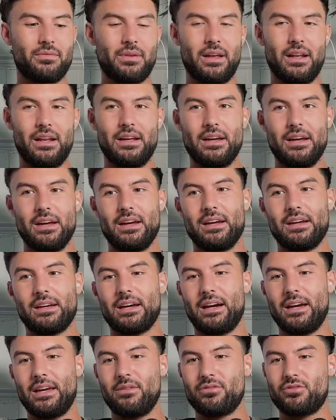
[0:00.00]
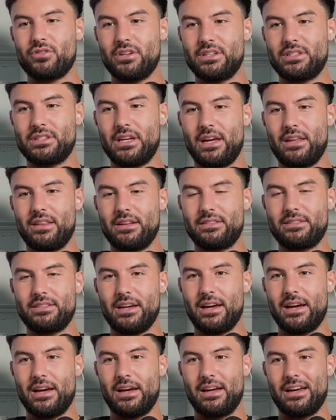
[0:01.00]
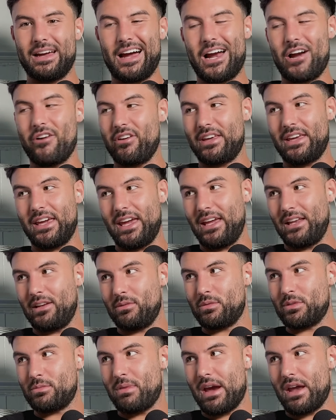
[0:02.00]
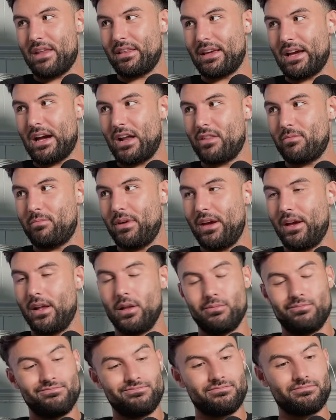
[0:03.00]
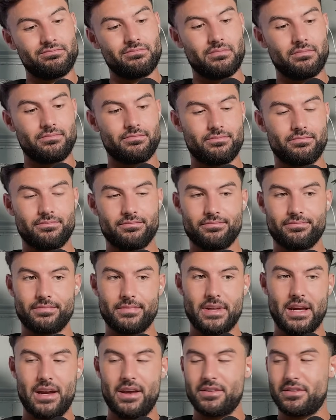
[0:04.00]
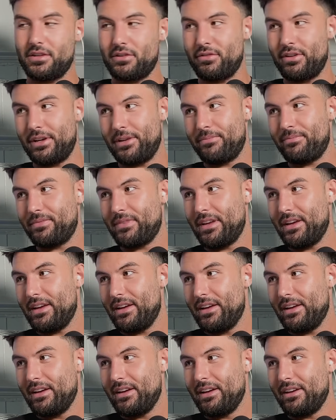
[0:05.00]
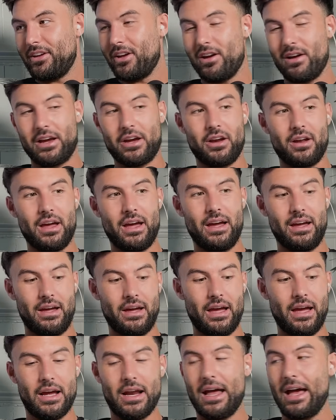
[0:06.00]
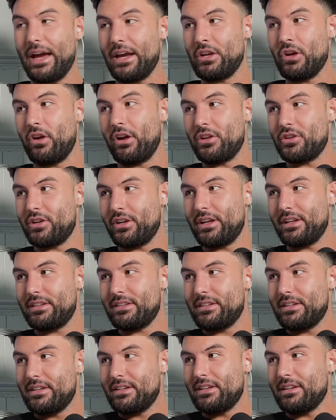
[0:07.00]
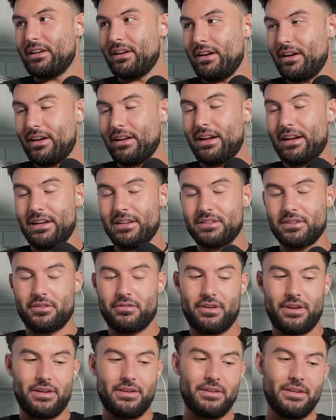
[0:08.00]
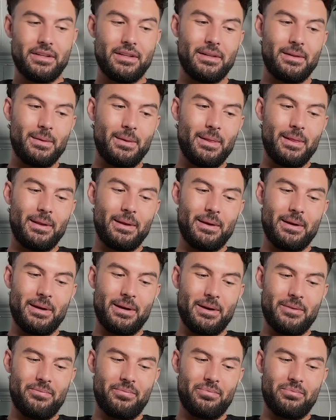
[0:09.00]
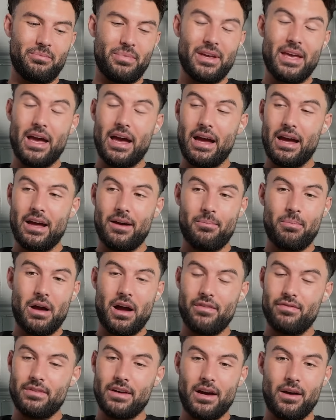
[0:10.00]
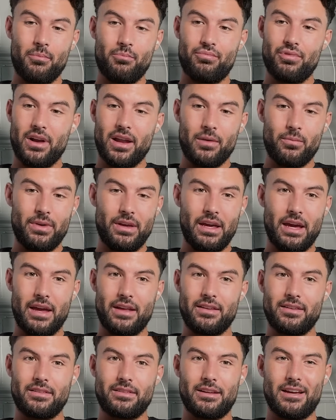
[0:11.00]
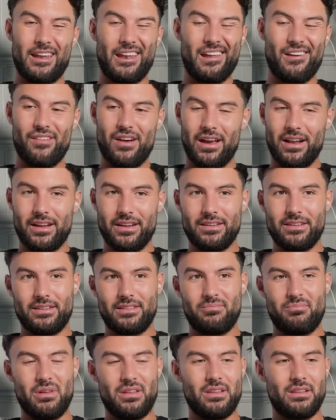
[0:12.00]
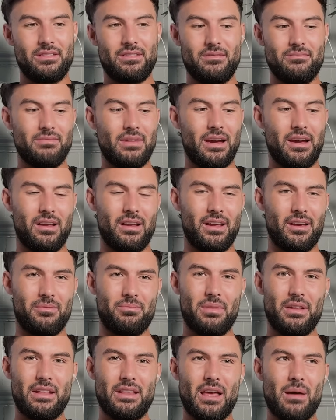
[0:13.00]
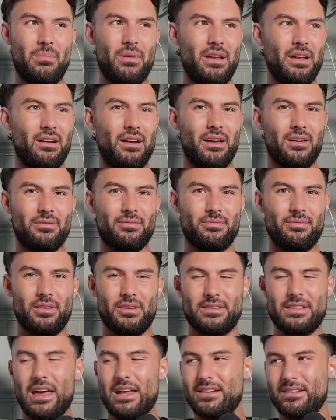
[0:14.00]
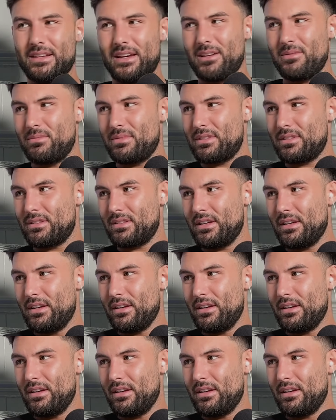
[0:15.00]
Bale, Kai was trying to say that Harry Kane was better than Gareth Bale. I disagree. You know, I got high knowledge on it. I disagree. But yeah, apart from that, brilliant weekend. I love Ireland. Been to Dublin now like 10 times.